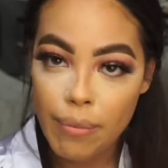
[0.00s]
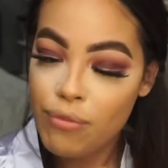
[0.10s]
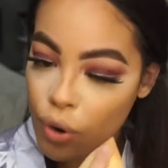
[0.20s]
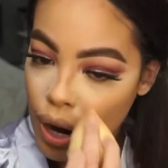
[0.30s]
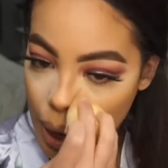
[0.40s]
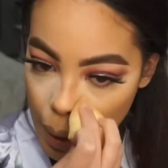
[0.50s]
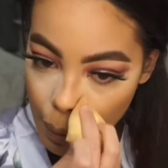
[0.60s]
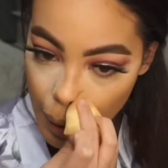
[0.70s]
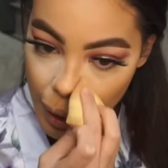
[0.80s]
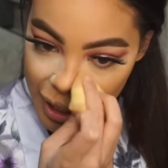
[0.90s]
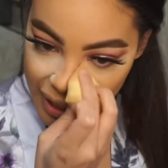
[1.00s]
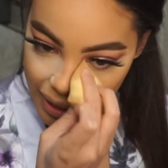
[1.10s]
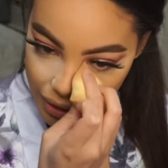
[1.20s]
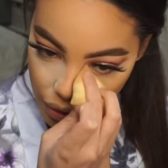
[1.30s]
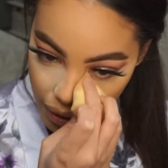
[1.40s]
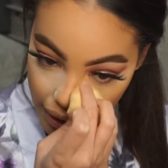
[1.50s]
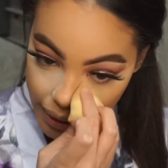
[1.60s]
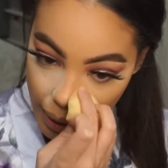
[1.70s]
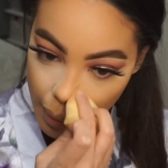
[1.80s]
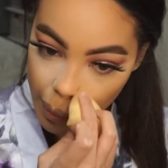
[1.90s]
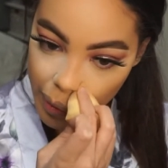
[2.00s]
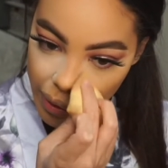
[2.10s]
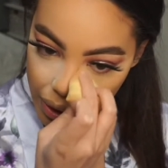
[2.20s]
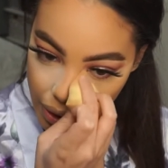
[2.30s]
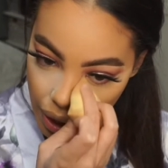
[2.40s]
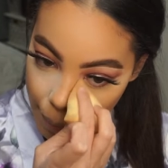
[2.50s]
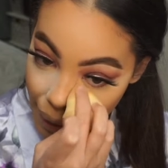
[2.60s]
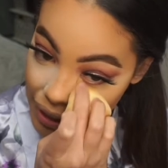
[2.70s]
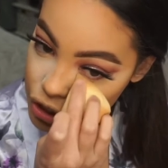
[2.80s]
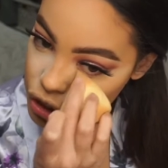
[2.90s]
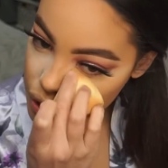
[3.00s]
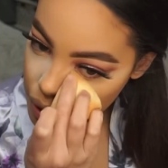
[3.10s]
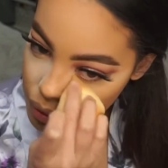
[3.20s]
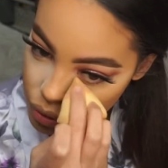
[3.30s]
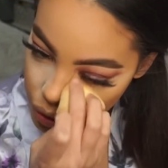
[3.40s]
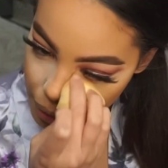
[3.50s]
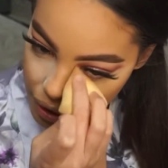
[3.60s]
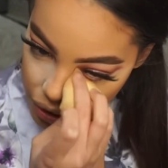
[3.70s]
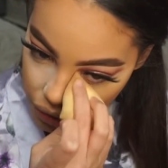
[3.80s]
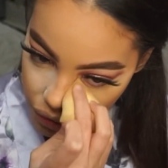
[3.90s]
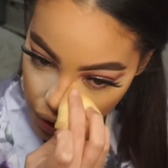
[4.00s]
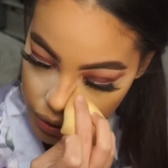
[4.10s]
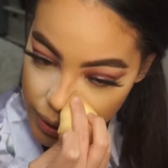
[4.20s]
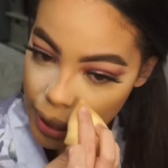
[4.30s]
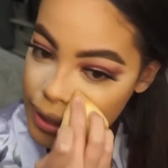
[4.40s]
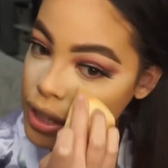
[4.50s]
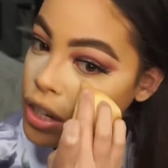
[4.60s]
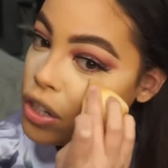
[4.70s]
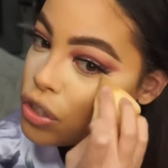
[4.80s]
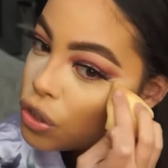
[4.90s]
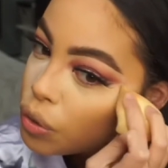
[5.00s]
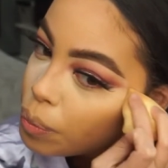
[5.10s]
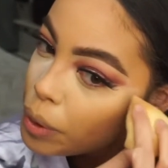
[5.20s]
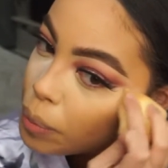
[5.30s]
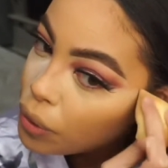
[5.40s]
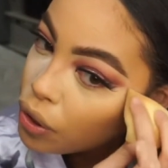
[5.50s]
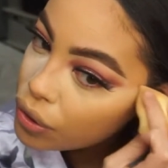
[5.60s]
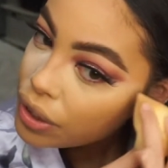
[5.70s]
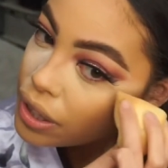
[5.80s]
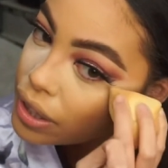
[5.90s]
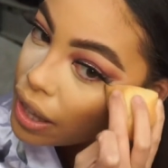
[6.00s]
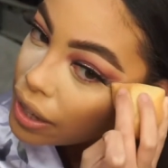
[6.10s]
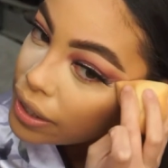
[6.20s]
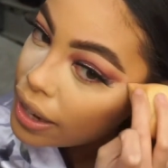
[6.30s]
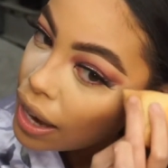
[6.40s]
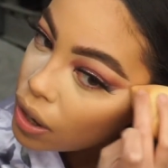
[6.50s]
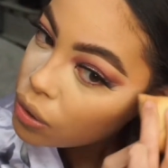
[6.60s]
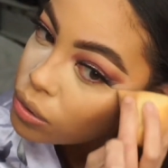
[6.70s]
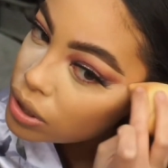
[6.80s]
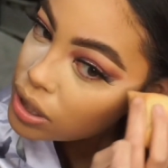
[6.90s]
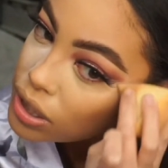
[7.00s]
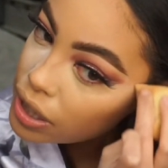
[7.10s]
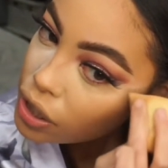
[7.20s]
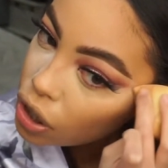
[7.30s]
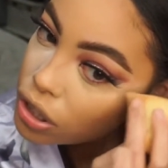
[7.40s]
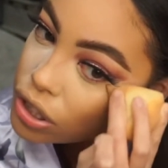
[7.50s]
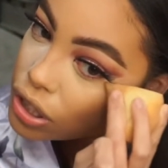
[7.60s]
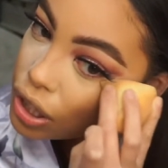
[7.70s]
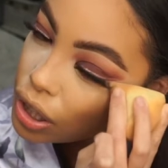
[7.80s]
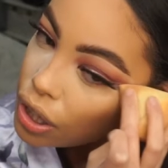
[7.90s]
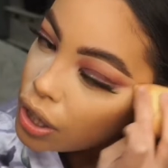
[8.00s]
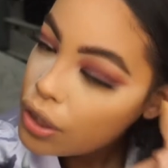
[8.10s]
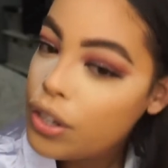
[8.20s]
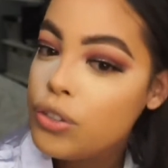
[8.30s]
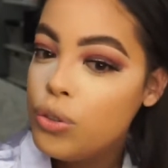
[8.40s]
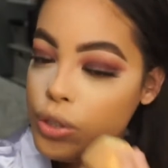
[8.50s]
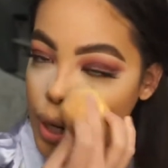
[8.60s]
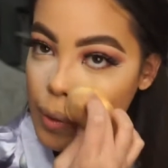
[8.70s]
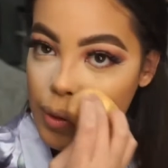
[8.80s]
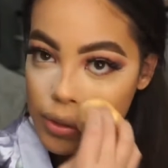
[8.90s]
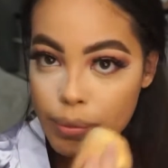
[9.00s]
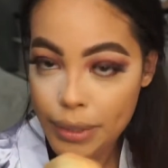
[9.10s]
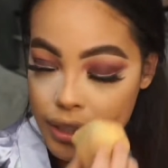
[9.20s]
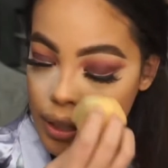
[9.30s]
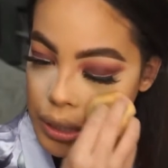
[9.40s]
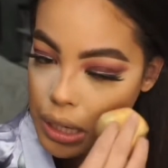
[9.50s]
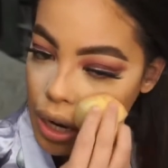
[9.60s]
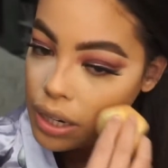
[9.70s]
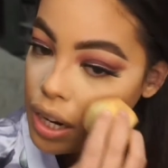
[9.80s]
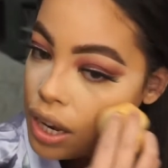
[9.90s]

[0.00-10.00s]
for help so that they will come back to her territory because her father dies. So people think that now, since they lost their 2 generals, Beast and Gaston,